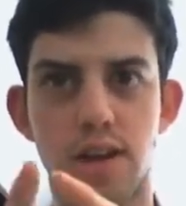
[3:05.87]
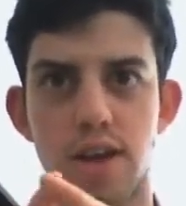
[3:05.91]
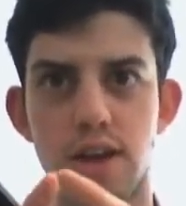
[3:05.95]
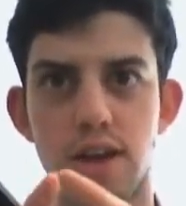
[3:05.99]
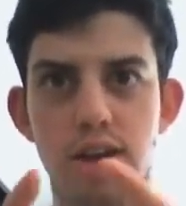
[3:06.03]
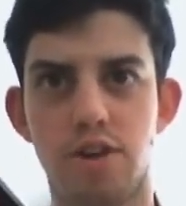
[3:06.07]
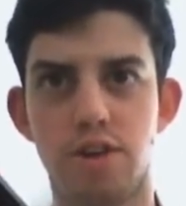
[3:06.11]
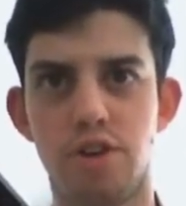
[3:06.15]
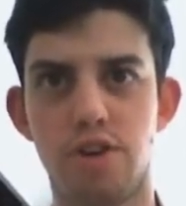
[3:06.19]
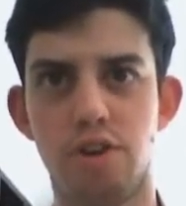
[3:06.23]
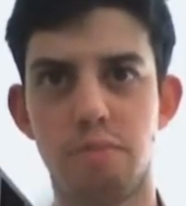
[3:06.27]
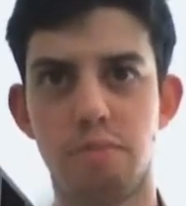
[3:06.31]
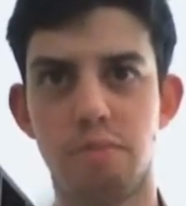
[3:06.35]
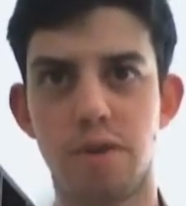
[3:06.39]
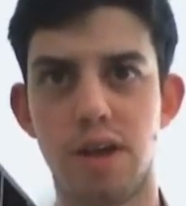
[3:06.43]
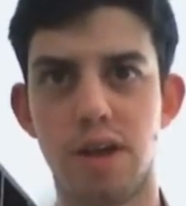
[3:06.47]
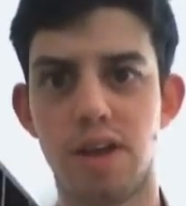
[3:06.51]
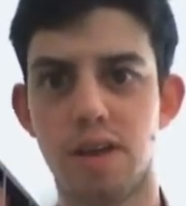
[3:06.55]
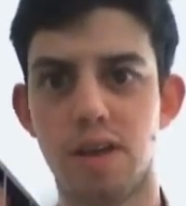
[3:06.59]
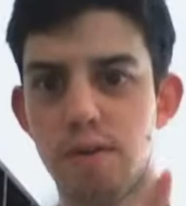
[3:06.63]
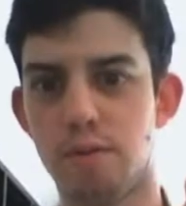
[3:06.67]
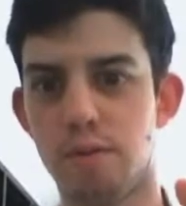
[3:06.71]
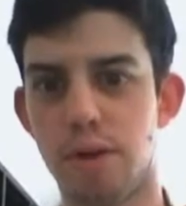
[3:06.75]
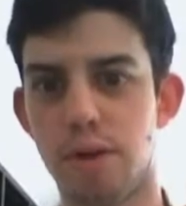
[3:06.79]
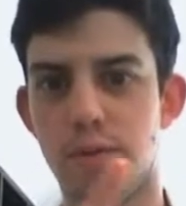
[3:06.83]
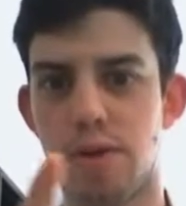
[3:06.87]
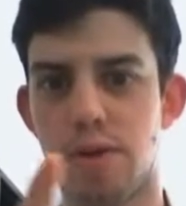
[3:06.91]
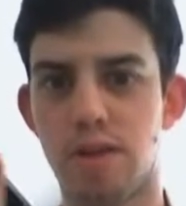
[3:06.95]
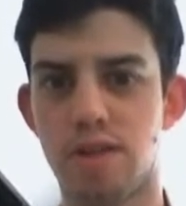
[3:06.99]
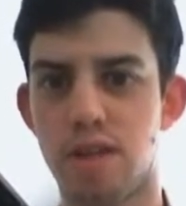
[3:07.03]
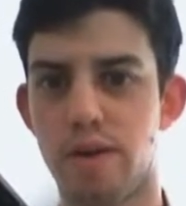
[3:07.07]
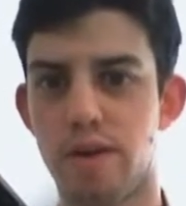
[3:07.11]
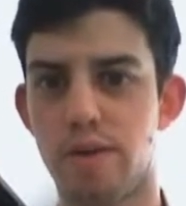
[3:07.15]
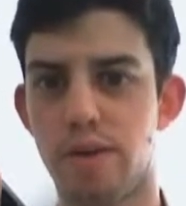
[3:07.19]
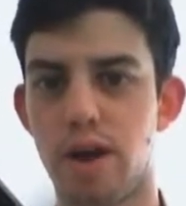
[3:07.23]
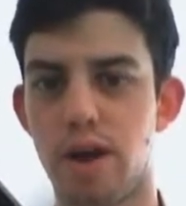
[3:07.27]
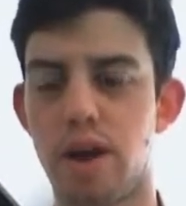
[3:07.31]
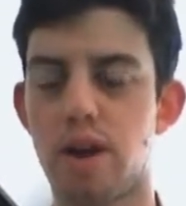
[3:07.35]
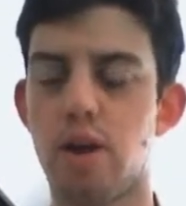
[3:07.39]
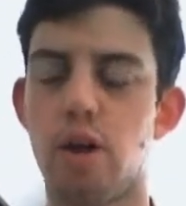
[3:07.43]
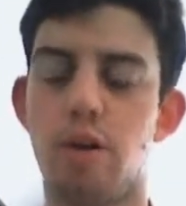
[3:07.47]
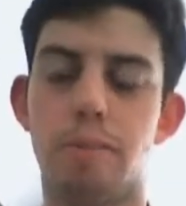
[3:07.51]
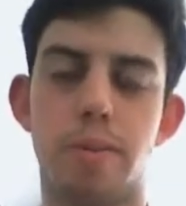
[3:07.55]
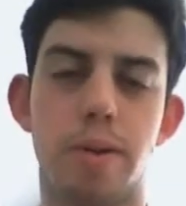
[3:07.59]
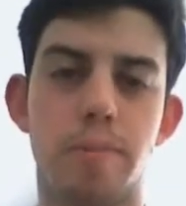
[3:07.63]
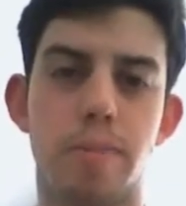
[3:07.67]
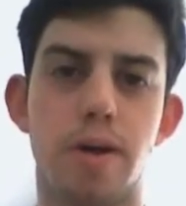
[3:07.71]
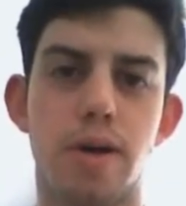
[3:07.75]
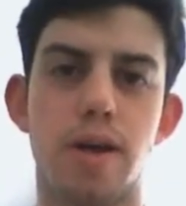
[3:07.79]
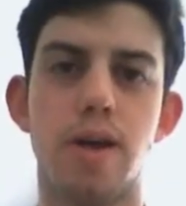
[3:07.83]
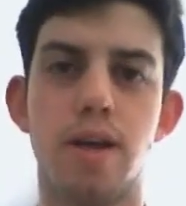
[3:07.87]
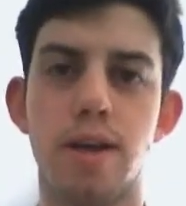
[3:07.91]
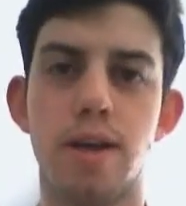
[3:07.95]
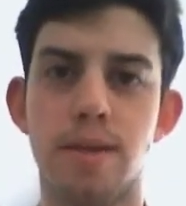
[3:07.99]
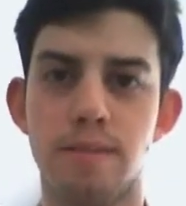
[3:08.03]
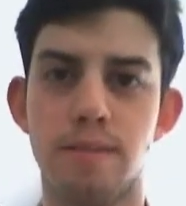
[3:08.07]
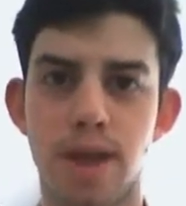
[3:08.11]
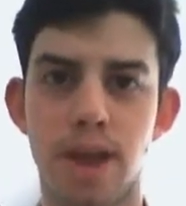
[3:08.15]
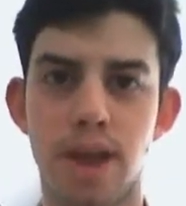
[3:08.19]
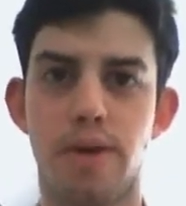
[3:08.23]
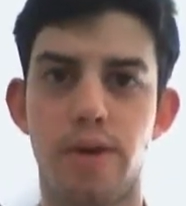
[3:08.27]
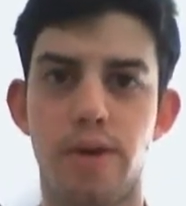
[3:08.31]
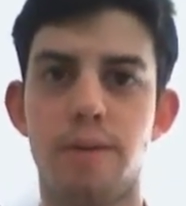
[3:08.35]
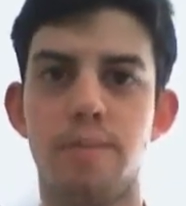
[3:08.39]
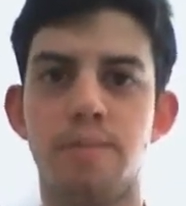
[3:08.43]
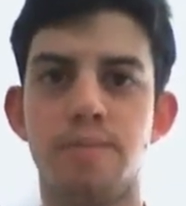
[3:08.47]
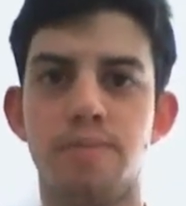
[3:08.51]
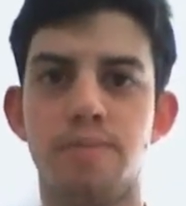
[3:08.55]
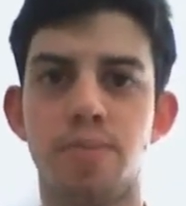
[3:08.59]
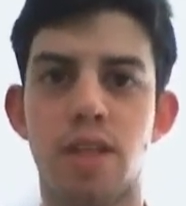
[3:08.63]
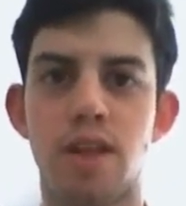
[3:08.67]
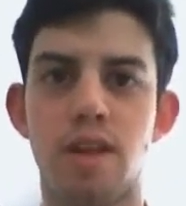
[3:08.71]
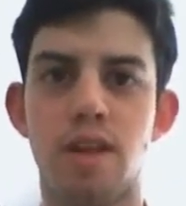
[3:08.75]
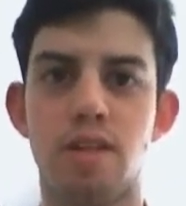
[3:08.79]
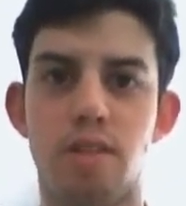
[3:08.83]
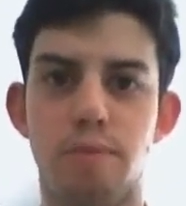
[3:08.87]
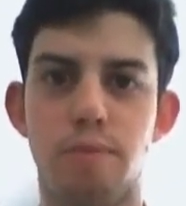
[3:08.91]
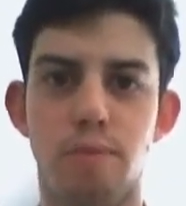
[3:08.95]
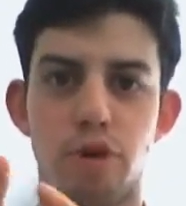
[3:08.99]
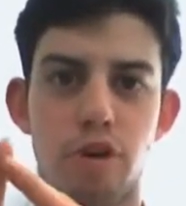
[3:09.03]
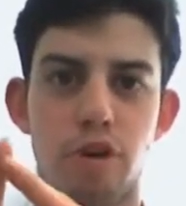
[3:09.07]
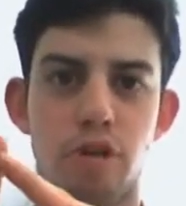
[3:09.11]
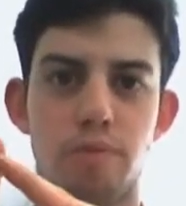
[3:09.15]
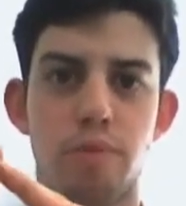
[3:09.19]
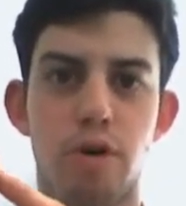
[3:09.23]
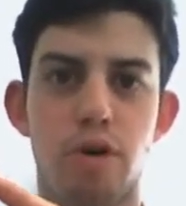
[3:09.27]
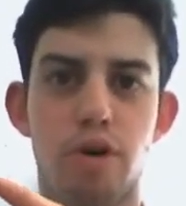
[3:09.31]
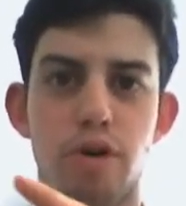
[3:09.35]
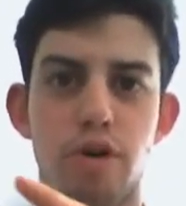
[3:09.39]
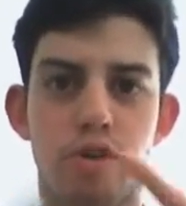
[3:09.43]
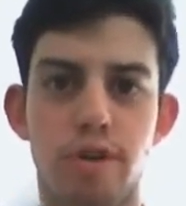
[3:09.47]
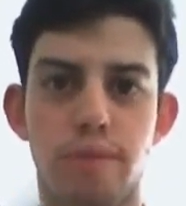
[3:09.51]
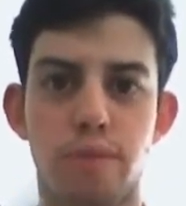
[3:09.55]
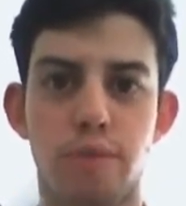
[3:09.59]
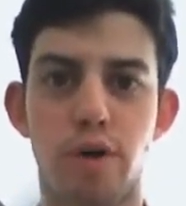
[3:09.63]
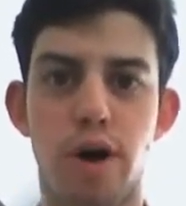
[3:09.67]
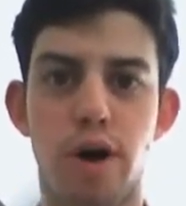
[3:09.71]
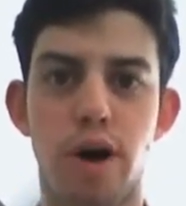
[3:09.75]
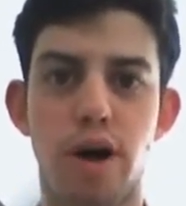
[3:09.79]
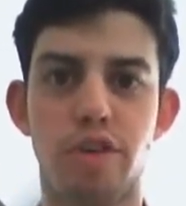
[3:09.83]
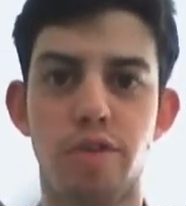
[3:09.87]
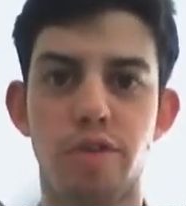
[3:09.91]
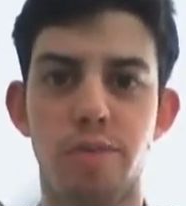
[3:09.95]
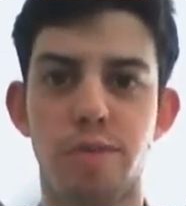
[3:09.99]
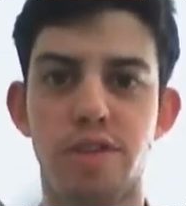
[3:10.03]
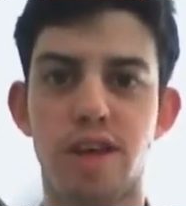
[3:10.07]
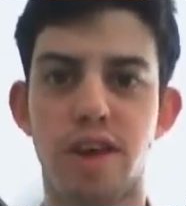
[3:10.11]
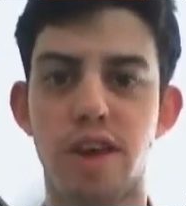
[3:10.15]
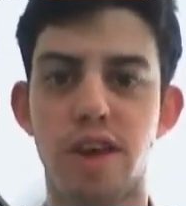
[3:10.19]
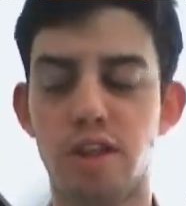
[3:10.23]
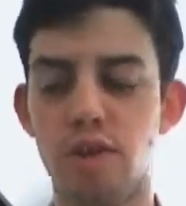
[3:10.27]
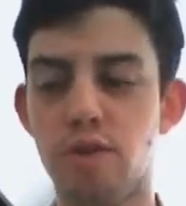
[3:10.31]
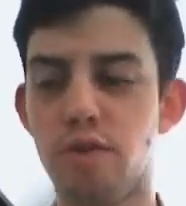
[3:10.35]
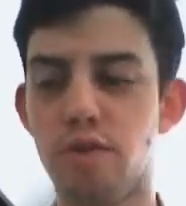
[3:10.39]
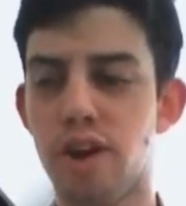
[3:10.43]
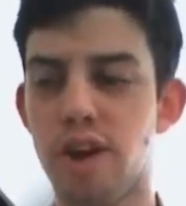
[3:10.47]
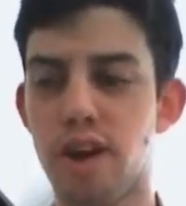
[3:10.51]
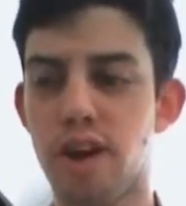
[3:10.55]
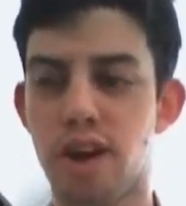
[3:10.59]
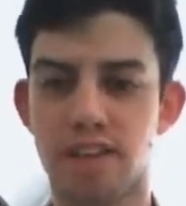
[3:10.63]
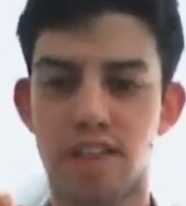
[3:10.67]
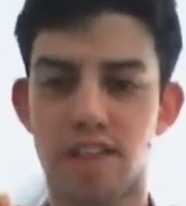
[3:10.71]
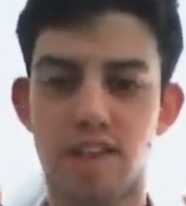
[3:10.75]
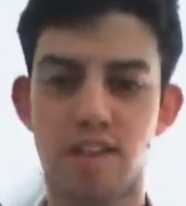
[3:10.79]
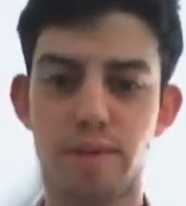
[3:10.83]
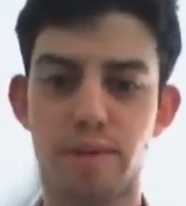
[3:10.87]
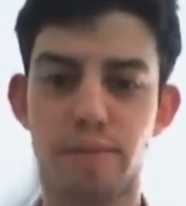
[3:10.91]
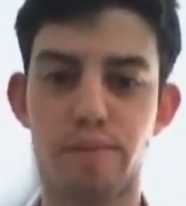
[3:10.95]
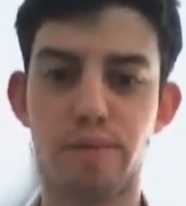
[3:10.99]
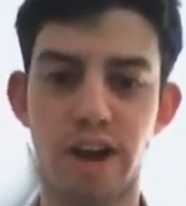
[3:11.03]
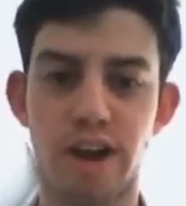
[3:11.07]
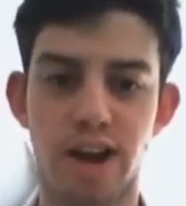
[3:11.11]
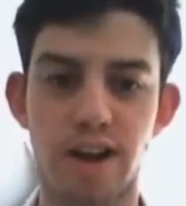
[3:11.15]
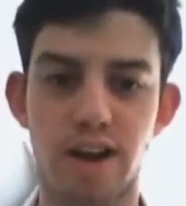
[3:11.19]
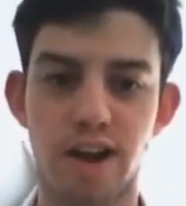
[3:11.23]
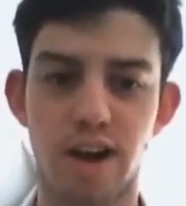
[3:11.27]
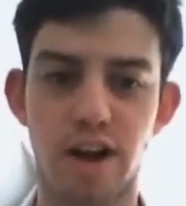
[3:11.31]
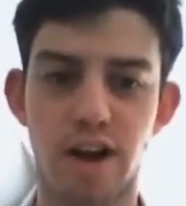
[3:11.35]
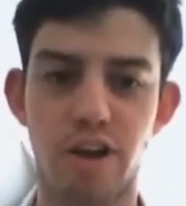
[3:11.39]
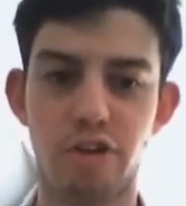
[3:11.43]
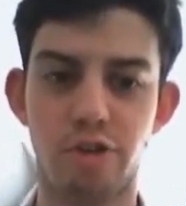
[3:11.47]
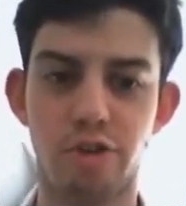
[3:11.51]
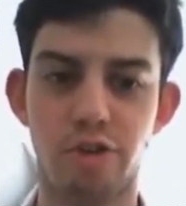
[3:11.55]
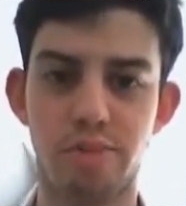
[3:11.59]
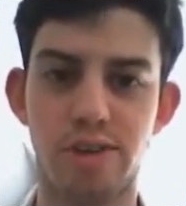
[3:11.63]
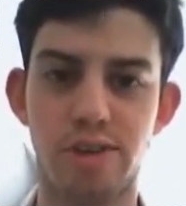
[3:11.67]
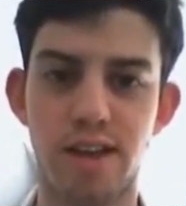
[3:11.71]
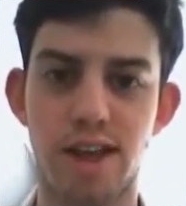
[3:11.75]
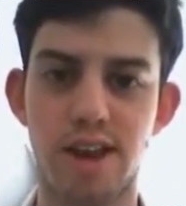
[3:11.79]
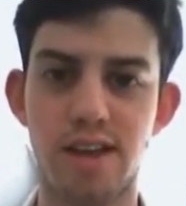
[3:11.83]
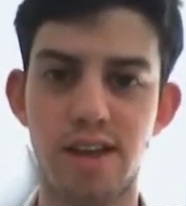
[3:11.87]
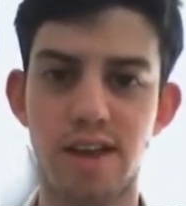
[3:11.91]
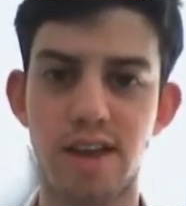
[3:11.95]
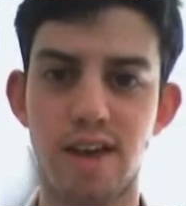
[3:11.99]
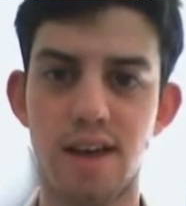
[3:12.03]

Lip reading: It should be, or maybe it's that way. I can't remember. Anyway, if the progress bar goes up to 100%, and usually there's a break at 100%,